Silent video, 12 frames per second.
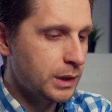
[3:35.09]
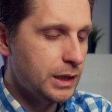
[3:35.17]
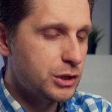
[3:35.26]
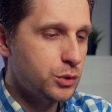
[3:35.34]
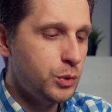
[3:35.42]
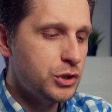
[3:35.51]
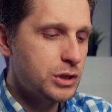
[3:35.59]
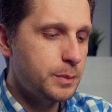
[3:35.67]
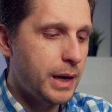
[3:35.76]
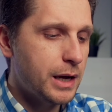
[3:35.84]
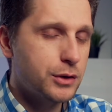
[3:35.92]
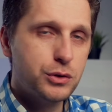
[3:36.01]
It switches
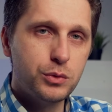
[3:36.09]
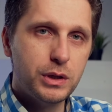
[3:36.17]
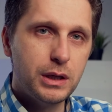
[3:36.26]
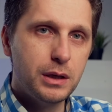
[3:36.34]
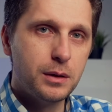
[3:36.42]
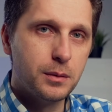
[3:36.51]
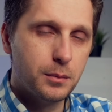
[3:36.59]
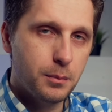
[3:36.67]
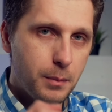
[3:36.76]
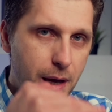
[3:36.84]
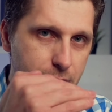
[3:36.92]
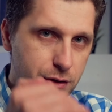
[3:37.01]
back to the
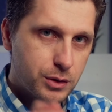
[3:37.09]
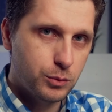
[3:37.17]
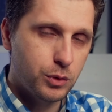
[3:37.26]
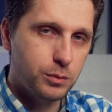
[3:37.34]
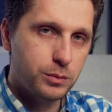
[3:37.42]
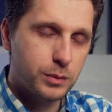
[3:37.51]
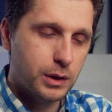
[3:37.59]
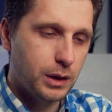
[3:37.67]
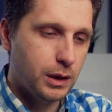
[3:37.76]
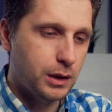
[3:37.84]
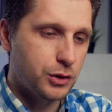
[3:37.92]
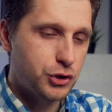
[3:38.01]
maximum
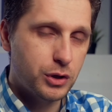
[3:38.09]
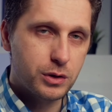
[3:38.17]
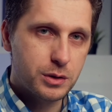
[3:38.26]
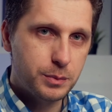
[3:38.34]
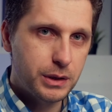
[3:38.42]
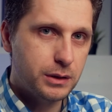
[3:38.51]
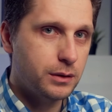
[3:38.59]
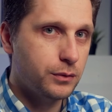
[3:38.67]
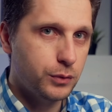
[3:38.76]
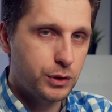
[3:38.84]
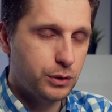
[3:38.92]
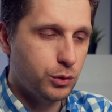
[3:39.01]
shutter speed
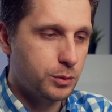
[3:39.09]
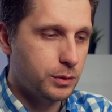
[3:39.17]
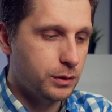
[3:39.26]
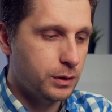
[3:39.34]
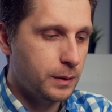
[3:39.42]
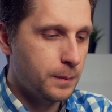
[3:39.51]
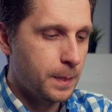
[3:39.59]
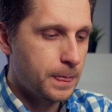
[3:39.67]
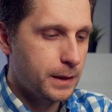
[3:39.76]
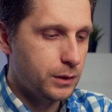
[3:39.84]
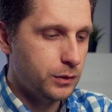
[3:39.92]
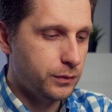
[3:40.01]
for the normal
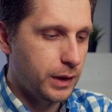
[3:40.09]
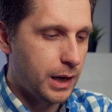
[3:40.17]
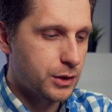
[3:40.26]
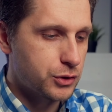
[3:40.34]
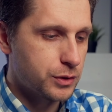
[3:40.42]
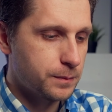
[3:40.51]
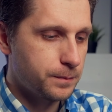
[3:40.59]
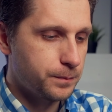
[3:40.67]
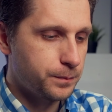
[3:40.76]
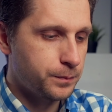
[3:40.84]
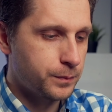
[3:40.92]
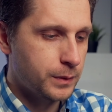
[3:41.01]
flash.
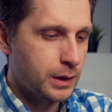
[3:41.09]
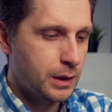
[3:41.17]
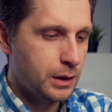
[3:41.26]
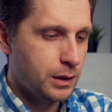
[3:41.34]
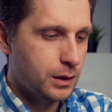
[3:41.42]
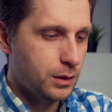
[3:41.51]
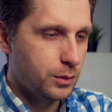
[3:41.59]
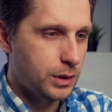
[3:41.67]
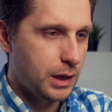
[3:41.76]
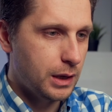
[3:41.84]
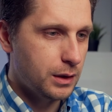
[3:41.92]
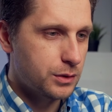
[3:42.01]

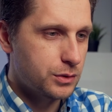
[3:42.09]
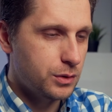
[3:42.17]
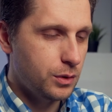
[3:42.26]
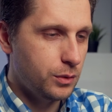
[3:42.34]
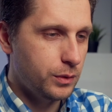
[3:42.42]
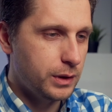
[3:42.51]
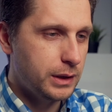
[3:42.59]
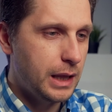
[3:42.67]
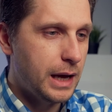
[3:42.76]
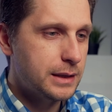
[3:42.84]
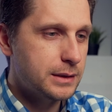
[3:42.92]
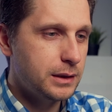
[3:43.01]
Okay, so
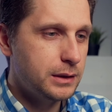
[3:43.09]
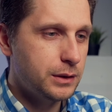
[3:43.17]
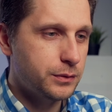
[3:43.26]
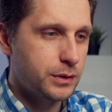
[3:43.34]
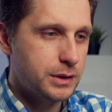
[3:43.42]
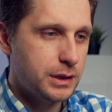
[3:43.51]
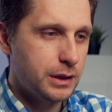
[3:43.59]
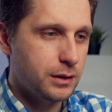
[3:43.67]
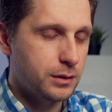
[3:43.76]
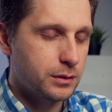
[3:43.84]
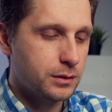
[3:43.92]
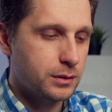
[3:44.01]
that's the difference
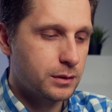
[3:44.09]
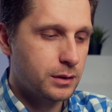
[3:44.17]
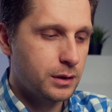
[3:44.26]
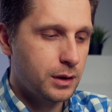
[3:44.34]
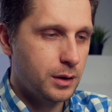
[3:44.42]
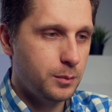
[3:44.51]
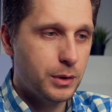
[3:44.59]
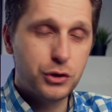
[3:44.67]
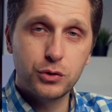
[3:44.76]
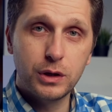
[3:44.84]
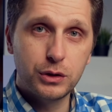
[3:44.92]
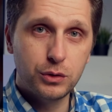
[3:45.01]
here. Make
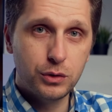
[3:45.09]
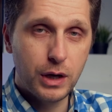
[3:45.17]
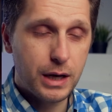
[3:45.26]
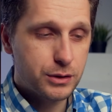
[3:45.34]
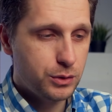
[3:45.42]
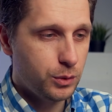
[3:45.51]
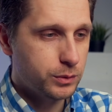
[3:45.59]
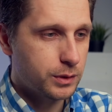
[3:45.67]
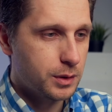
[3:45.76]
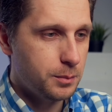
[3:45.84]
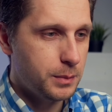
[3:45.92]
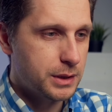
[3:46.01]
sure that you guys don't
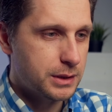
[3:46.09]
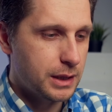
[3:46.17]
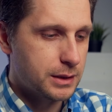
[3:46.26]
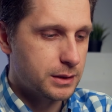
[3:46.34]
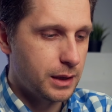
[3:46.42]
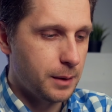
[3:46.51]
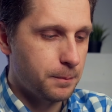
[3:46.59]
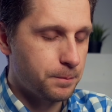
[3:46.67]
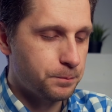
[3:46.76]
miss that step.